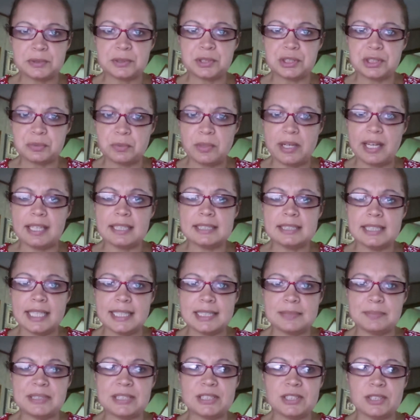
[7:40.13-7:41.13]
which is why it
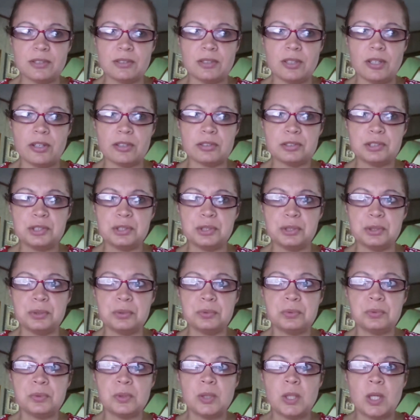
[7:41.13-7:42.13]
takes me so long
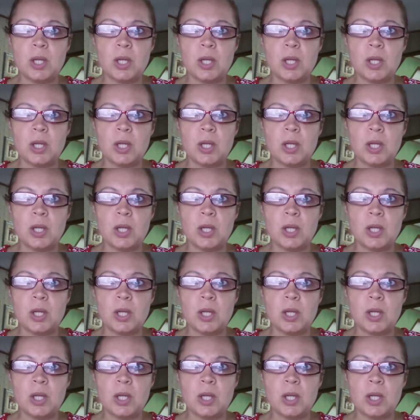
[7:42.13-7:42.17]
to